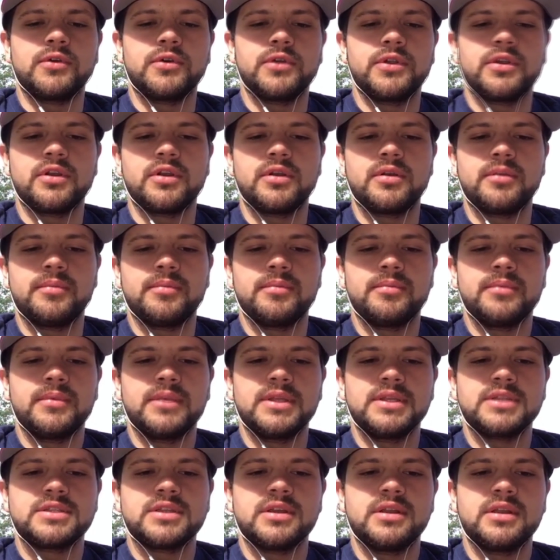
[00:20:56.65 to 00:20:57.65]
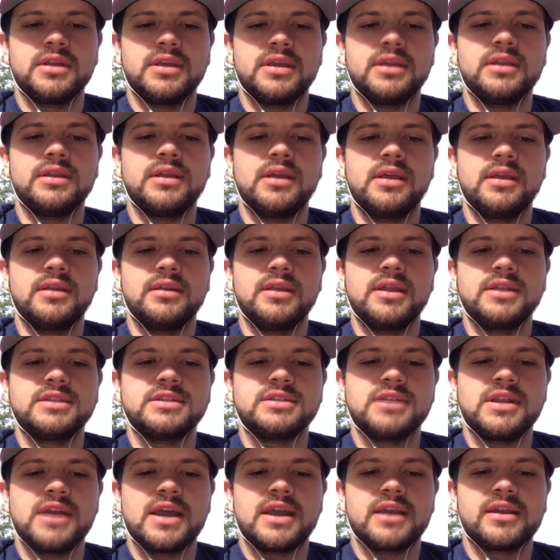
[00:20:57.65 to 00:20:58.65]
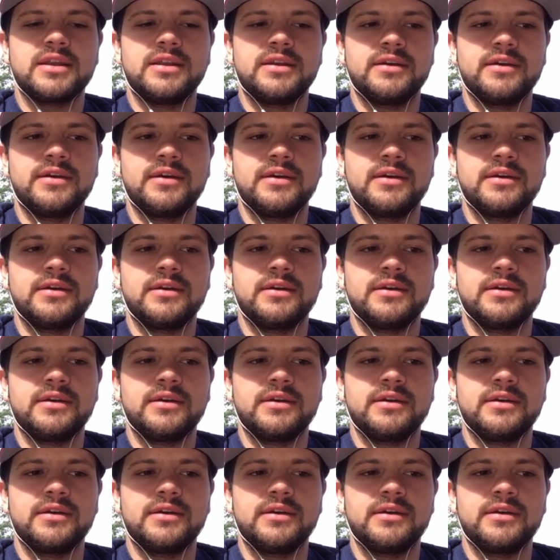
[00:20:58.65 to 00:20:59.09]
it's not gonna